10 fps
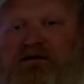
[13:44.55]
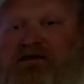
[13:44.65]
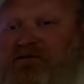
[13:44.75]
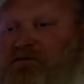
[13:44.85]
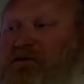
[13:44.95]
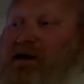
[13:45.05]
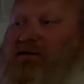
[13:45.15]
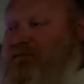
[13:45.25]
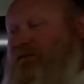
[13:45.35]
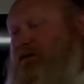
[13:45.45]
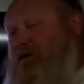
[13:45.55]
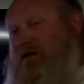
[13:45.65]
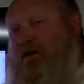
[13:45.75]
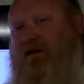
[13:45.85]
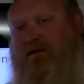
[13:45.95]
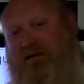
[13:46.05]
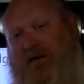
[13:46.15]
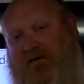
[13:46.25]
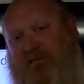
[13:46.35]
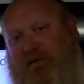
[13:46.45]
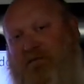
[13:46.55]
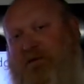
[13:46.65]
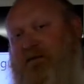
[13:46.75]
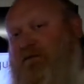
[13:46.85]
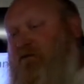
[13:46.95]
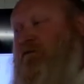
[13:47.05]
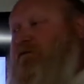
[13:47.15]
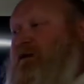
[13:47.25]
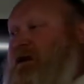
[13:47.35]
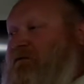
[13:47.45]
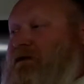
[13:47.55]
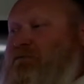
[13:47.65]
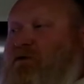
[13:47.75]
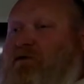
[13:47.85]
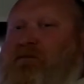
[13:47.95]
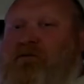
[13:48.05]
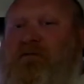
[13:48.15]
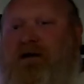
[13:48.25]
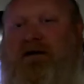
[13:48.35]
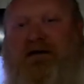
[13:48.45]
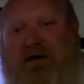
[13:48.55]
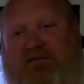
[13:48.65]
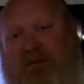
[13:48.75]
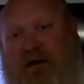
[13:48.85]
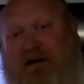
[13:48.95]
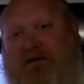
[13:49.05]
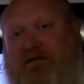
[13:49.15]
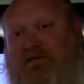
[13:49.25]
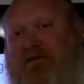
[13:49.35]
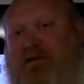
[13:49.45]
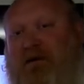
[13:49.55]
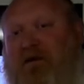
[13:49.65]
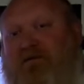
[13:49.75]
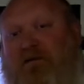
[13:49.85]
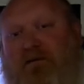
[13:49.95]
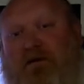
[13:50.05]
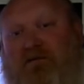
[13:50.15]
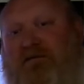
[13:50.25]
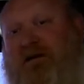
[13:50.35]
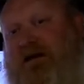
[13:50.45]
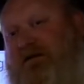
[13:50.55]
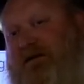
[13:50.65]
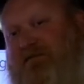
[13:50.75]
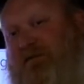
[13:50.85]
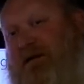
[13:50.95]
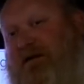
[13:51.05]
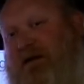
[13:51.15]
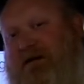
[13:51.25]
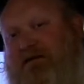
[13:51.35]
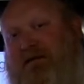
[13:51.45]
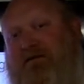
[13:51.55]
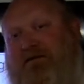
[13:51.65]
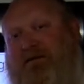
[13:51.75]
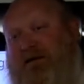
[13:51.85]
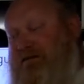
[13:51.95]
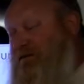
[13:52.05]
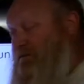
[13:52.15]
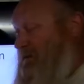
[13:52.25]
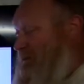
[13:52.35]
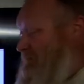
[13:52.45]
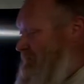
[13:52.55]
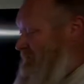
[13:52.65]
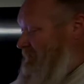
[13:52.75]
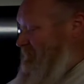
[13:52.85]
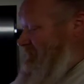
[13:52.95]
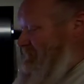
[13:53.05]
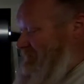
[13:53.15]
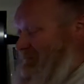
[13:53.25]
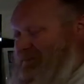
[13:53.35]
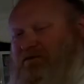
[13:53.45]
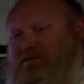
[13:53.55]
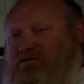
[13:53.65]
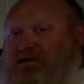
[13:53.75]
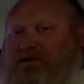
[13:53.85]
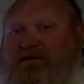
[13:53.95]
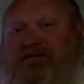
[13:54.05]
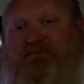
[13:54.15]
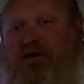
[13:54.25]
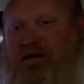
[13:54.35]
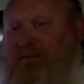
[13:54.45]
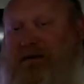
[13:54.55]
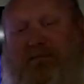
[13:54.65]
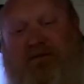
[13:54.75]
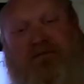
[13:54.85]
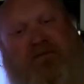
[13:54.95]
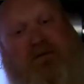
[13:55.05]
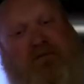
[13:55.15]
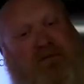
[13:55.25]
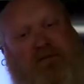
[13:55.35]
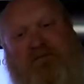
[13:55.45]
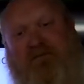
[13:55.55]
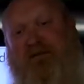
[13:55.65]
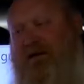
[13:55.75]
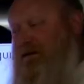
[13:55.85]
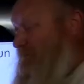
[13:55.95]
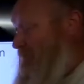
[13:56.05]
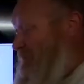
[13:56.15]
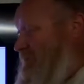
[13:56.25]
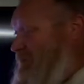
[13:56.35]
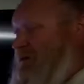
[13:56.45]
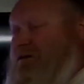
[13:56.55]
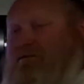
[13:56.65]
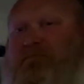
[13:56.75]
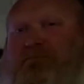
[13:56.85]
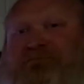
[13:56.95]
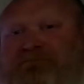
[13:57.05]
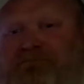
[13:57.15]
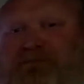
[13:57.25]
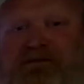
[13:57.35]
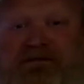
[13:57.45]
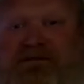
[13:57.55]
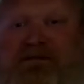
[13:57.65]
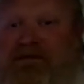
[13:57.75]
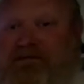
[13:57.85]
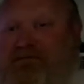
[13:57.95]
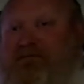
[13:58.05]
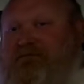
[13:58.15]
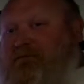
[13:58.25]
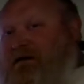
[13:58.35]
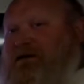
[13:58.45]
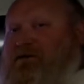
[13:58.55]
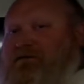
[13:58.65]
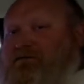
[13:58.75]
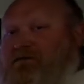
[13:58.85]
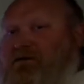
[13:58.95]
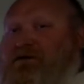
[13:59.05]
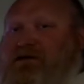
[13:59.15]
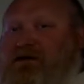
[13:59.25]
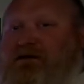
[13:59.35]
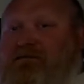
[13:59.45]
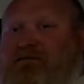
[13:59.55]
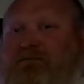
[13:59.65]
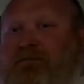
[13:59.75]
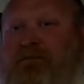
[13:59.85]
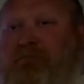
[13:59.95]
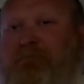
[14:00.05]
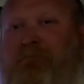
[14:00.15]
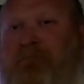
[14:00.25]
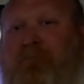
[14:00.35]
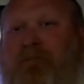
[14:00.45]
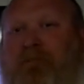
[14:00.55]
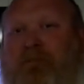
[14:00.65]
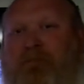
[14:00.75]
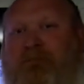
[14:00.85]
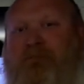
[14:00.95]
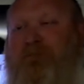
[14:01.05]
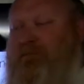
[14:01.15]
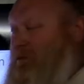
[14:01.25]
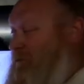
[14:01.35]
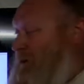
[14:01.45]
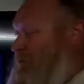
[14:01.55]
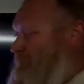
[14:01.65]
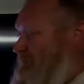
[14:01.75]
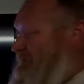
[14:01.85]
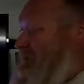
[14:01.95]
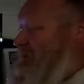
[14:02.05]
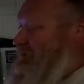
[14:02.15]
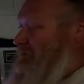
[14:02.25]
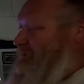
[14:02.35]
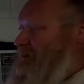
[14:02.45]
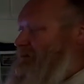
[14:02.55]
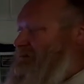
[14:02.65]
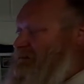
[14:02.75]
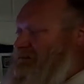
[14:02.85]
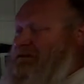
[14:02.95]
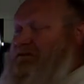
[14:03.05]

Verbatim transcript: If you have our state's permit, or if you have a permit recognized by another, from another state that is recognized here in South Carolina, this is all you get. It's probably might be a little different than your state. So here you go. This is it. Right here. It's all you get. So I hope this kind of clarifies things.